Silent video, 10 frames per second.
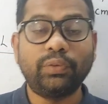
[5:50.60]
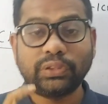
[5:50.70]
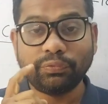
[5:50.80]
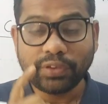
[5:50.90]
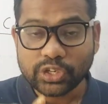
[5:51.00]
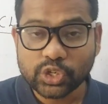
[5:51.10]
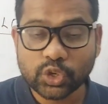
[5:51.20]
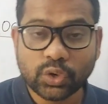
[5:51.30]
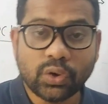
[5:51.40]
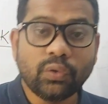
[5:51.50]
with
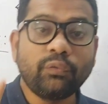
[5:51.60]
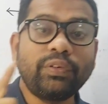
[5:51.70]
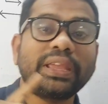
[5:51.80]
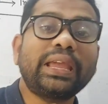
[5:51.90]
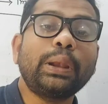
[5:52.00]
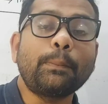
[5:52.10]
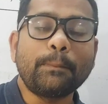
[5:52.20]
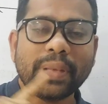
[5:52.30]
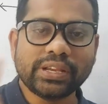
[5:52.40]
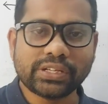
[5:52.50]
which we
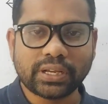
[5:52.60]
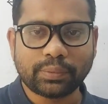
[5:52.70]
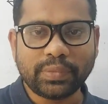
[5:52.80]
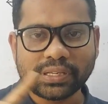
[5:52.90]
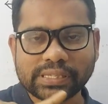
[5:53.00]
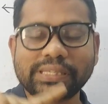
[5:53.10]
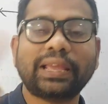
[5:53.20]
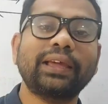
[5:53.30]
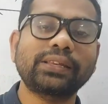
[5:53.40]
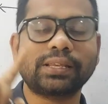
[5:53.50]
can measure, means
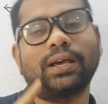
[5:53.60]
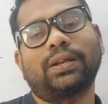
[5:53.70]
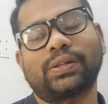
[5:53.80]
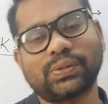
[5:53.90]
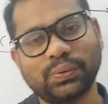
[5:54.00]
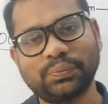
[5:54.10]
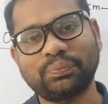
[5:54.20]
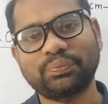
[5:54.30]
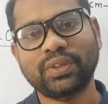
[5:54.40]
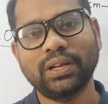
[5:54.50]
seconds also.
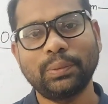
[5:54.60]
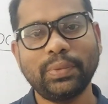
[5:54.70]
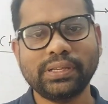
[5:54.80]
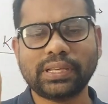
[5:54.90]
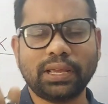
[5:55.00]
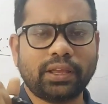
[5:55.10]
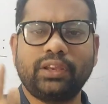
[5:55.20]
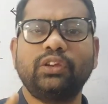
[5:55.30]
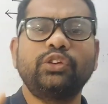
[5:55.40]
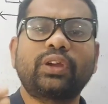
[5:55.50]
Means like,
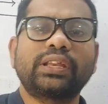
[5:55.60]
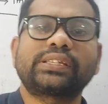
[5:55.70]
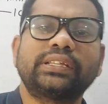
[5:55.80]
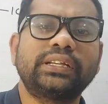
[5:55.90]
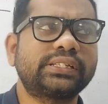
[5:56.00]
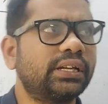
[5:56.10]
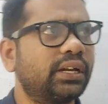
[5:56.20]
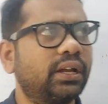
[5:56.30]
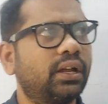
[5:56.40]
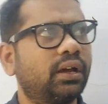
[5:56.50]
you can say that's
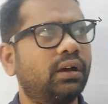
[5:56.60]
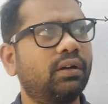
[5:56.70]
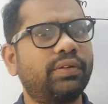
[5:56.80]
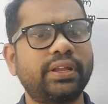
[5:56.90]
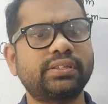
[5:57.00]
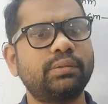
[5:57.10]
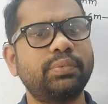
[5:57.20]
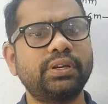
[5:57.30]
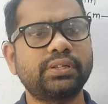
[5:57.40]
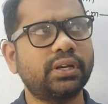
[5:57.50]
a, for
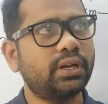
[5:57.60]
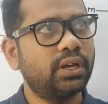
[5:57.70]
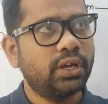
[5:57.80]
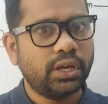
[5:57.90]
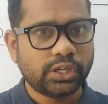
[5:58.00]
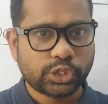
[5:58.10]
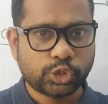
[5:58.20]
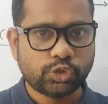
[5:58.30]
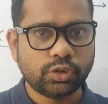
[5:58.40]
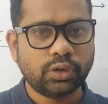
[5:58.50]
example, it's a
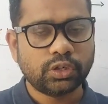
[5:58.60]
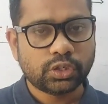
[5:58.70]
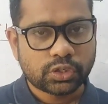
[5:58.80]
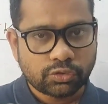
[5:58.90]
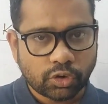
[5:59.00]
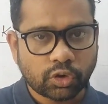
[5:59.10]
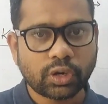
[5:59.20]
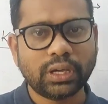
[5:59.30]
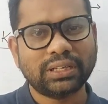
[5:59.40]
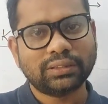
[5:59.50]
12
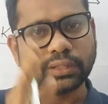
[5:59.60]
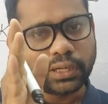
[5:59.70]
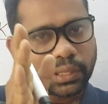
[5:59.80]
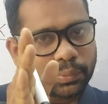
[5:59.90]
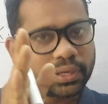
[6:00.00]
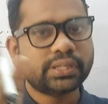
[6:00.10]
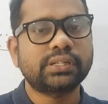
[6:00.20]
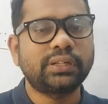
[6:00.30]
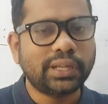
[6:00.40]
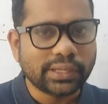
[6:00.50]
o'clock, 30
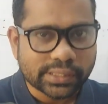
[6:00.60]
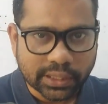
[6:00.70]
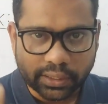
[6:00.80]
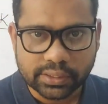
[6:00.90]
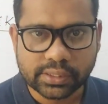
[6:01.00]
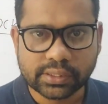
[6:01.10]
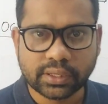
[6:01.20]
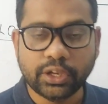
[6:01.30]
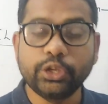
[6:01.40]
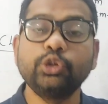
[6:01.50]
minutes, 10
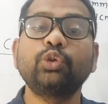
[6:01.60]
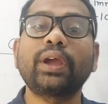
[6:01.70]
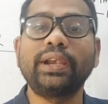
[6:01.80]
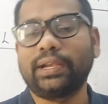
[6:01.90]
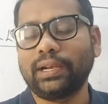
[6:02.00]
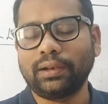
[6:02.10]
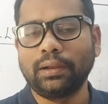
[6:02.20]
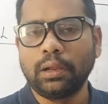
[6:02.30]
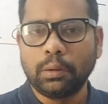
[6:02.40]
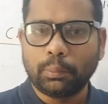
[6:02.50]
seconds. You can tell.